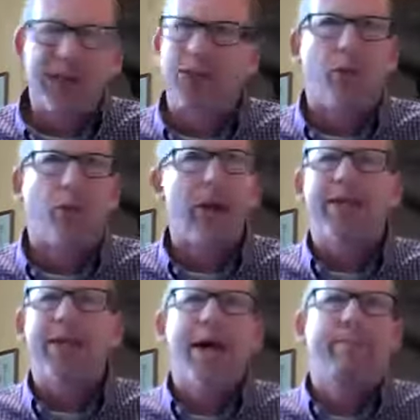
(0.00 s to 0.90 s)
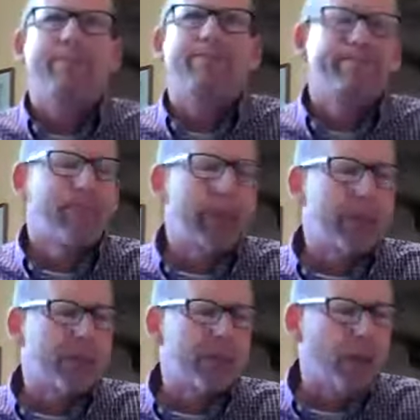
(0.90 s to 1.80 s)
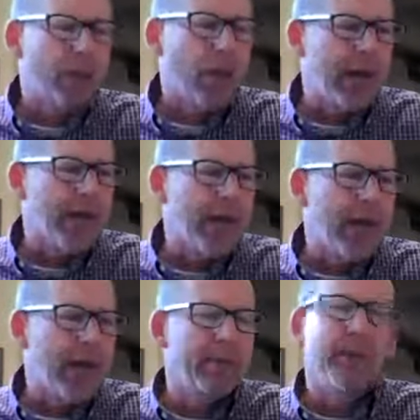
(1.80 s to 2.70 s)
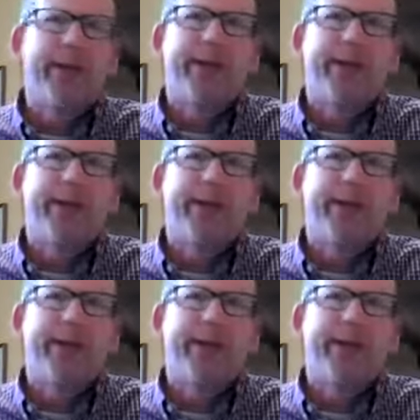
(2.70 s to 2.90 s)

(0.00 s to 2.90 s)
It's the right time. It's the right time.